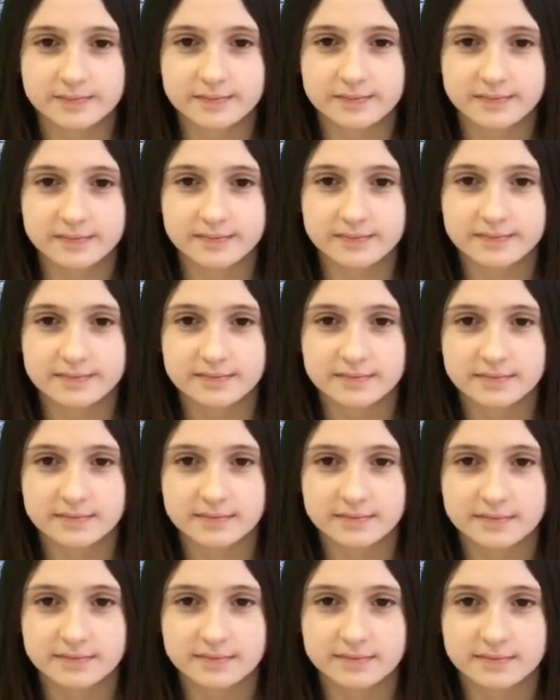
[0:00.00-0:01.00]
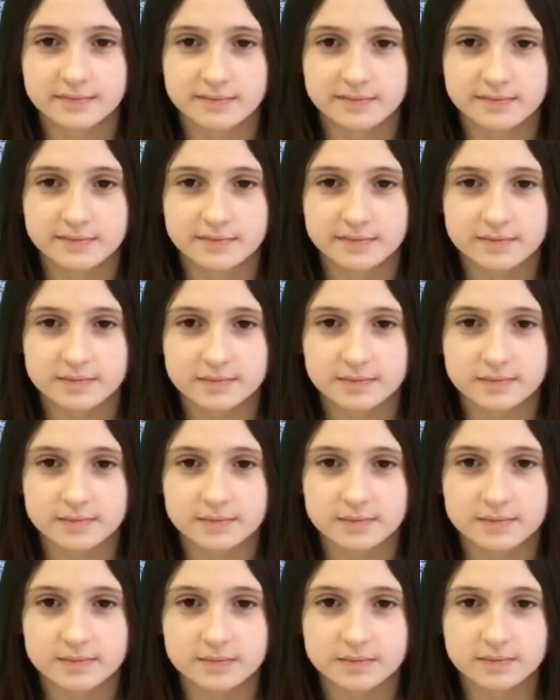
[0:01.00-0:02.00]

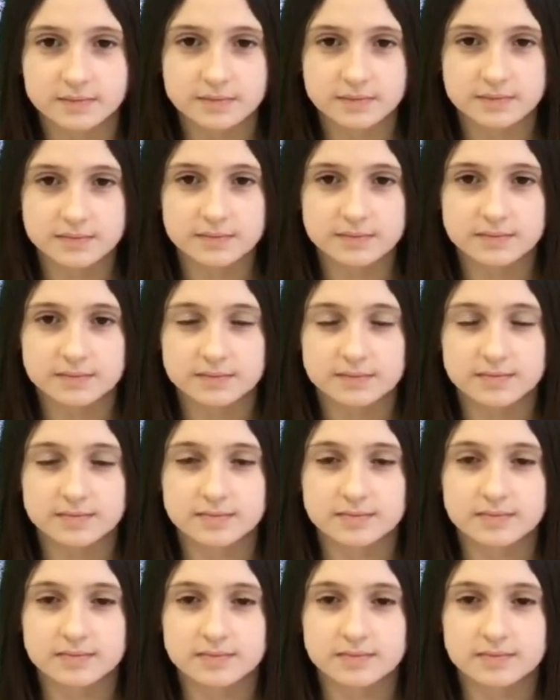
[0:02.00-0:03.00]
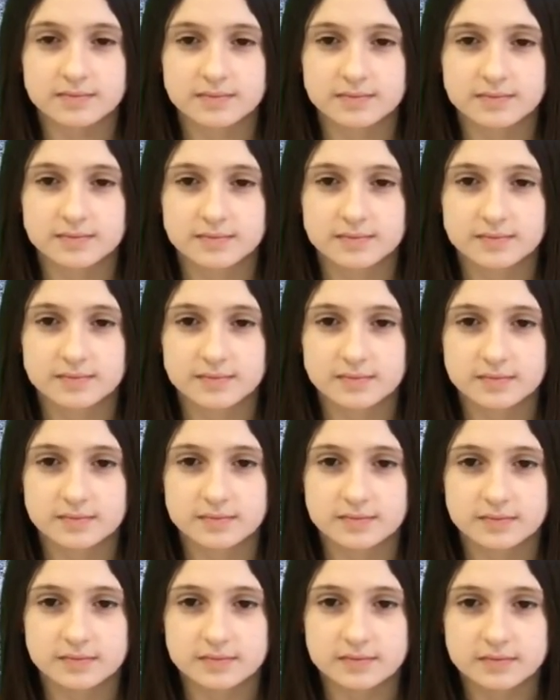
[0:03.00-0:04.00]

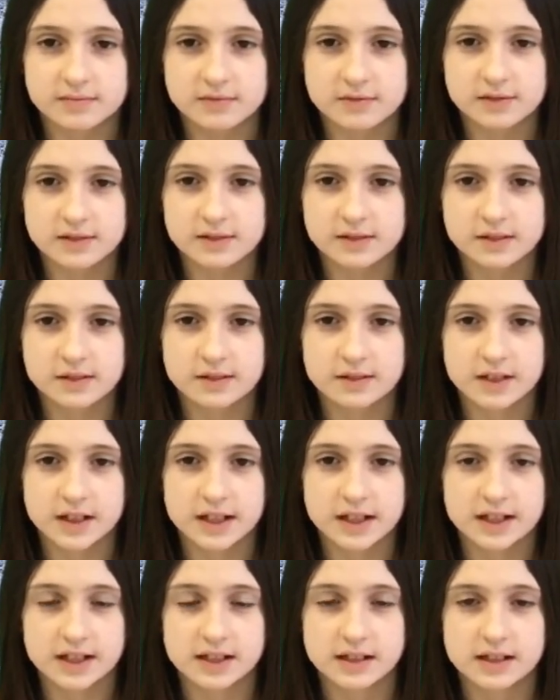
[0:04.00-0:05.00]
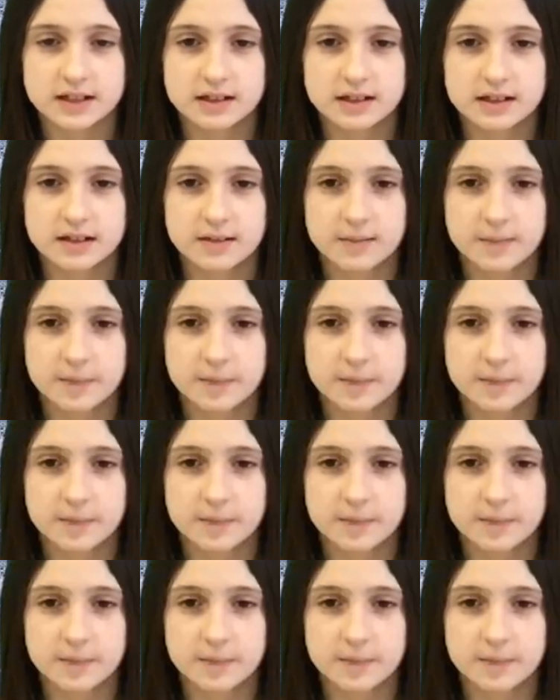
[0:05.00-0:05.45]
[no speech]